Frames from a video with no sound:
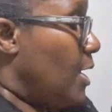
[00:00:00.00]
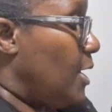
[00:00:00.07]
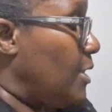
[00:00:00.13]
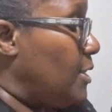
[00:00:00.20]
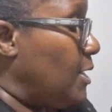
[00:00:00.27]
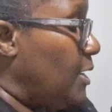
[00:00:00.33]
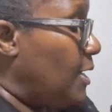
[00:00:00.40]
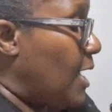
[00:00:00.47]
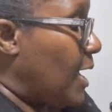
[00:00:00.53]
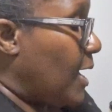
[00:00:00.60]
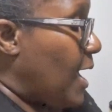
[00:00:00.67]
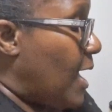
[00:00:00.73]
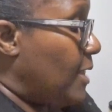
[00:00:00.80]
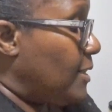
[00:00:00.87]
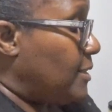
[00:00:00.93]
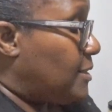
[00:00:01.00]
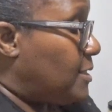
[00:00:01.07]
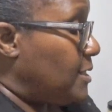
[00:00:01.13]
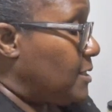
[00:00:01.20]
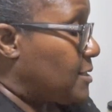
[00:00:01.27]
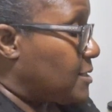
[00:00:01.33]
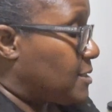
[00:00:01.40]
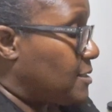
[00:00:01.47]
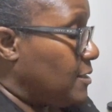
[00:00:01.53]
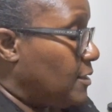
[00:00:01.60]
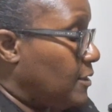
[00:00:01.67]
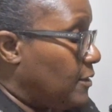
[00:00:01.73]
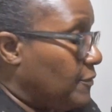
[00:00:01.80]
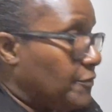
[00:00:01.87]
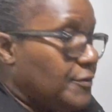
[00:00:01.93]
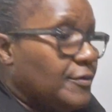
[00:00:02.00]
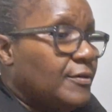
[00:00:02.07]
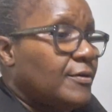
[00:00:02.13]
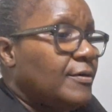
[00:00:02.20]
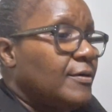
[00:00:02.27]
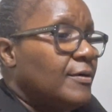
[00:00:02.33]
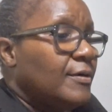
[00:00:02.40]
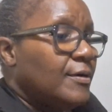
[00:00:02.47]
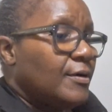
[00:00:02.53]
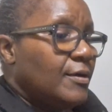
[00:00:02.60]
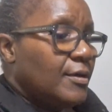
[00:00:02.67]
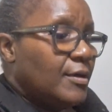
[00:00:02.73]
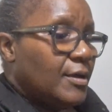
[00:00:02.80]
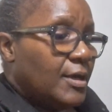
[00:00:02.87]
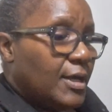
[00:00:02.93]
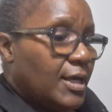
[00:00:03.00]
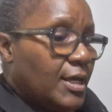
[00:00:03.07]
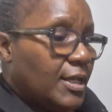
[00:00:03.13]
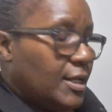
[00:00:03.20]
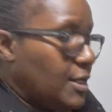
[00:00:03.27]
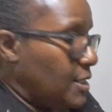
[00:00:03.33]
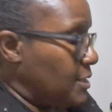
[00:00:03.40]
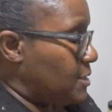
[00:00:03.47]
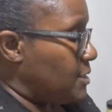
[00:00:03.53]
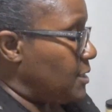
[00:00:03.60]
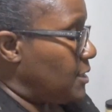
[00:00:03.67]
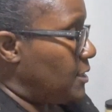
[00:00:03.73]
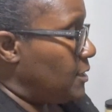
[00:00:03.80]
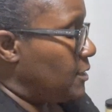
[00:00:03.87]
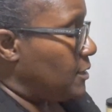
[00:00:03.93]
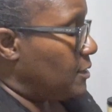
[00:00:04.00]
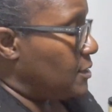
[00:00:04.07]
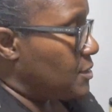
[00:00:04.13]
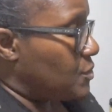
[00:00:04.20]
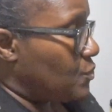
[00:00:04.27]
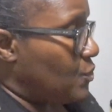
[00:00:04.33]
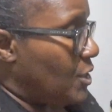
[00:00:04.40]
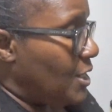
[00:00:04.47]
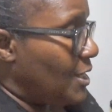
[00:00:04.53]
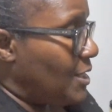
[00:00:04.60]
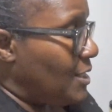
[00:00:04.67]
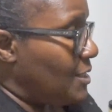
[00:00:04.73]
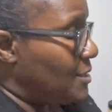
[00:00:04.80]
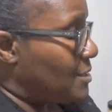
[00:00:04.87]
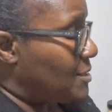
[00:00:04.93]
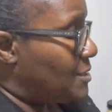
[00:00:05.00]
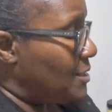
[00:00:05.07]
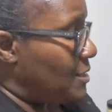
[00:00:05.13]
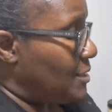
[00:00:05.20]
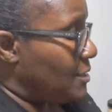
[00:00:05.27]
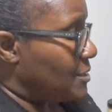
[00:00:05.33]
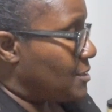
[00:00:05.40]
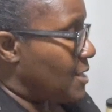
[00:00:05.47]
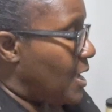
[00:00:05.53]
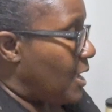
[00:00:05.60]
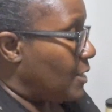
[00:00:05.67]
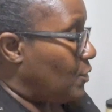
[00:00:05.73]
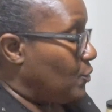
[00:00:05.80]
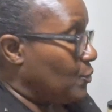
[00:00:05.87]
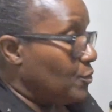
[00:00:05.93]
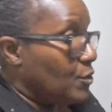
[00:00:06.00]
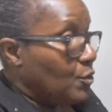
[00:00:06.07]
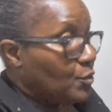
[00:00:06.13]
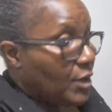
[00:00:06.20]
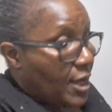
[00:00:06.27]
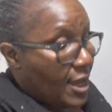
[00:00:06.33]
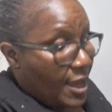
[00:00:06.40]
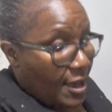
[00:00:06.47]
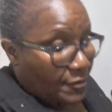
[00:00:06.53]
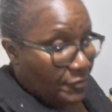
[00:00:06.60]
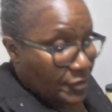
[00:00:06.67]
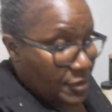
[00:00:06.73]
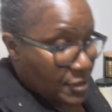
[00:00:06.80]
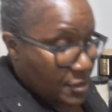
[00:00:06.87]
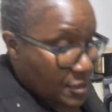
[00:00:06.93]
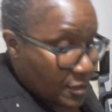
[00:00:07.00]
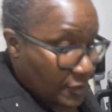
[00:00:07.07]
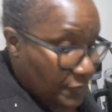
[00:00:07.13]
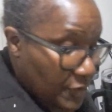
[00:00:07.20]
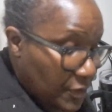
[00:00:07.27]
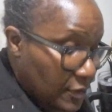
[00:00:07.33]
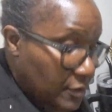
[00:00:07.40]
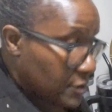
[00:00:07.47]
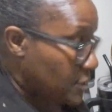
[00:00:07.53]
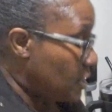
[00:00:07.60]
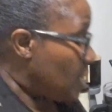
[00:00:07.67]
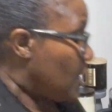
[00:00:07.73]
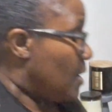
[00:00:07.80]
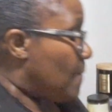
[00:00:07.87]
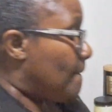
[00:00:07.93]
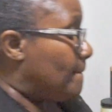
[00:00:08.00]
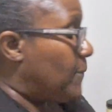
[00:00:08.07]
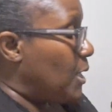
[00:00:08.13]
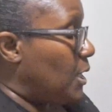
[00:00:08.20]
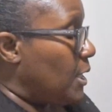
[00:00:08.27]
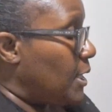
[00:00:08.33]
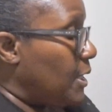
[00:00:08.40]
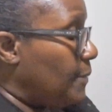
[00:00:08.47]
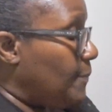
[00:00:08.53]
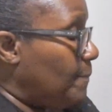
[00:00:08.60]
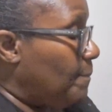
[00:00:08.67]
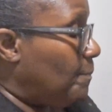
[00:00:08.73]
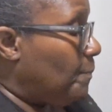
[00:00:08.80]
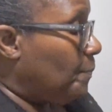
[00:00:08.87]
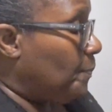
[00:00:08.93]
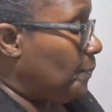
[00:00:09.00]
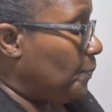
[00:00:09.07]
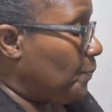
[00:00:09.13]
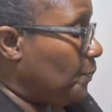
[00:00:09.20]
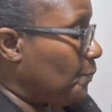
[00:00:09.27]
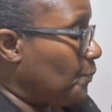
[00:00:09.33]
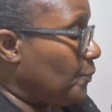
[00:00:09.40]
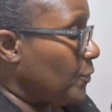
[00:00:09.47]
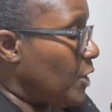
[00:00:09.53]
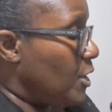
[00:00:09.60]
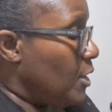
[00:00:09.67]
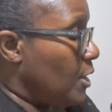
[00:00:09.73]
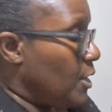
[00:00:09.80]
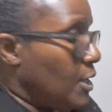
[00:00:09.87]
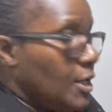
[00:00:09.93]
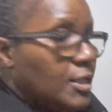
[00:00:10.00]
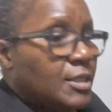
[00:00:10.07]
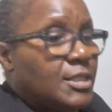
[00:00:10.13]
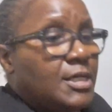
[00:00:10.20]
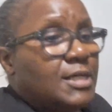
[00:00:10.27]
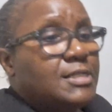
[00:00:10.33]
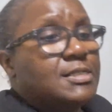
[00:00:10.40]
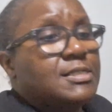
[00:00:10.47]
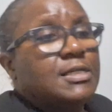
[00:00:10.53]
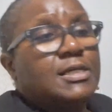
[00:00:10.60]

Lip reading: And then I got this stuff. And this is, what is this? I don't know what half of this stuff is. But this